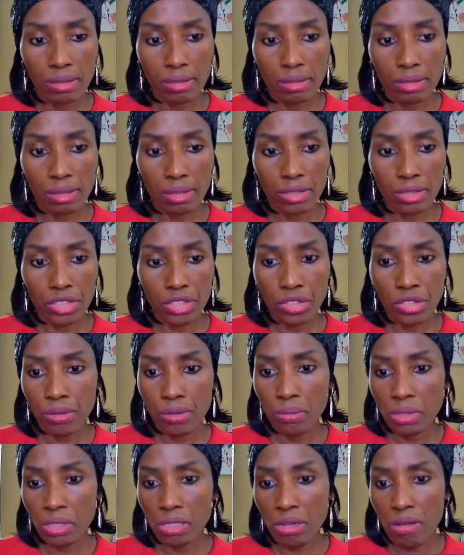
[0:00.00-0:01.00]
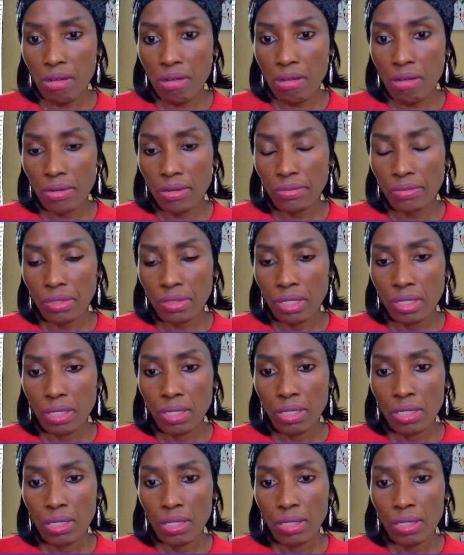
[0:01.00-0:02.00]
in terms of
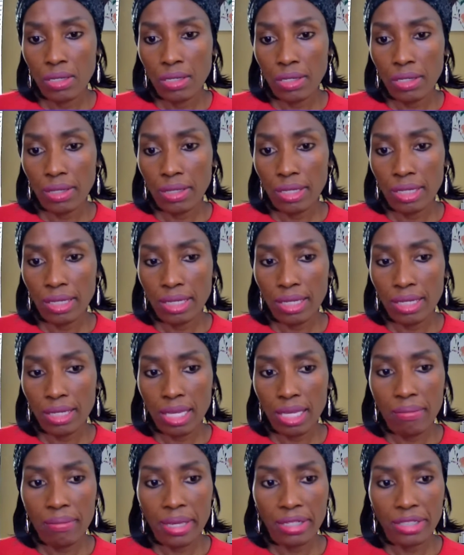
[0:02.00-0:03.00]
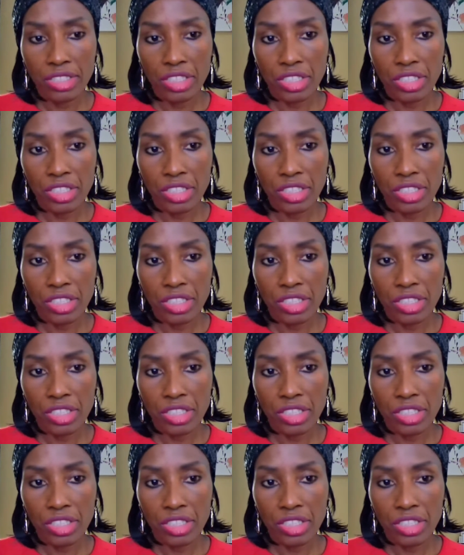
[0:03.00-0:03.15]
the image